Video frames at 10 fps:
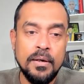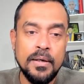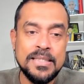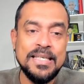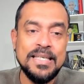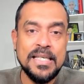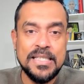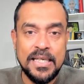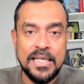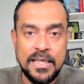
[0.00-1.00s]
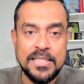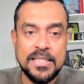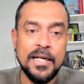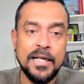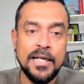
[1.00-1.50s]
CI/CD is
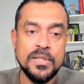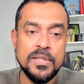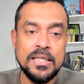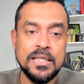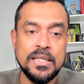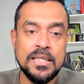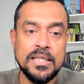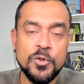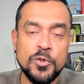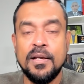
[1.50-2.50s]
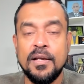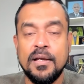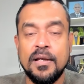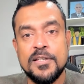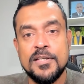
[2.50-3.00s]
continuous integration and
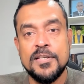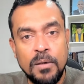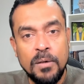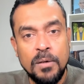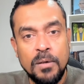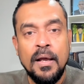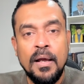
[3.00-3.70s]
continuous development,